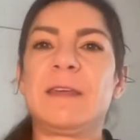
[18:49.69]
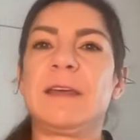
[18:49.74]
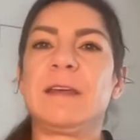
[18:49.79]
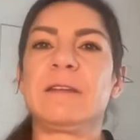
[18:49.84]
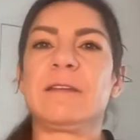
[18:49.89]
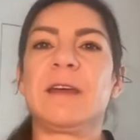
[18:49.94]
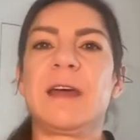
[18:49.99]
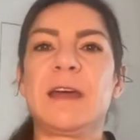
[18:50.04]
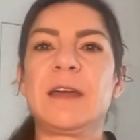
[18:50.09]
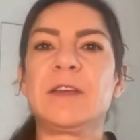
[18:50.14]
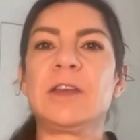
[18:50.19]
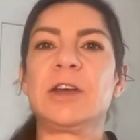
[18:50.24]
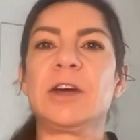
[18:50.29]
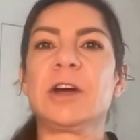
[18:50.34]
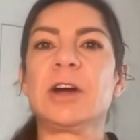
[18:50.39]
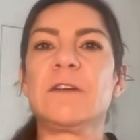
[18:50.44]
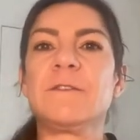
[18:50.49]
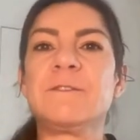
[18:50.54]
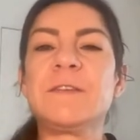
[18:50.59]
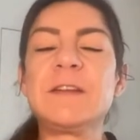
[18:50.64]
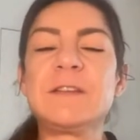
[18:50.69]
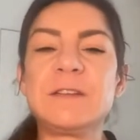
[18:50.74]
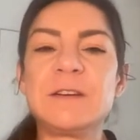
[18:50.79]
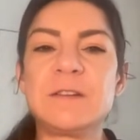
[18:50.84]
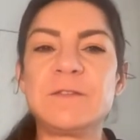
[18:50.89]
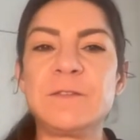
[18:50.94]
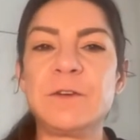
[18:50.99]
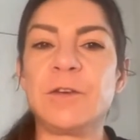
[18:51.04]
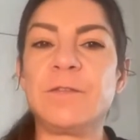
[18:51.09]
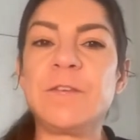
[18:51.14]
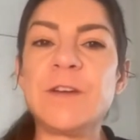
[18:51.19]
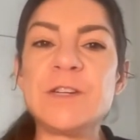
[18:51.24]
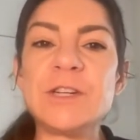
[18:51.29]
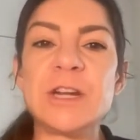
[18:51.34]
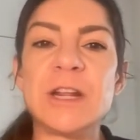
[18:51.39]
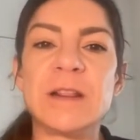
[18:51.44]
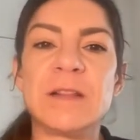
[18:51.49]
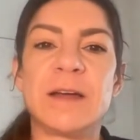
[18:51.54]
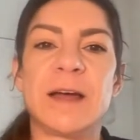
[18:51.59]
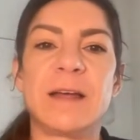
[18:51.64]
things like you're
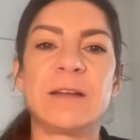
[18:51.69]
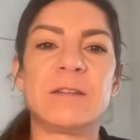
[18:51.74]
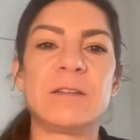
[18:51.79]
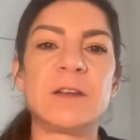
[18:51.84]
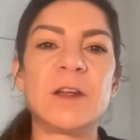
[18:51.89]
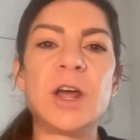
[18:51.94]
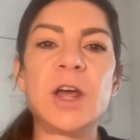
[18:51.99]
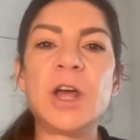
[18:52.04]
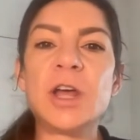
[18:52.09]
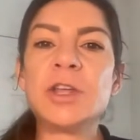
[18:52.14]
fidgeting less.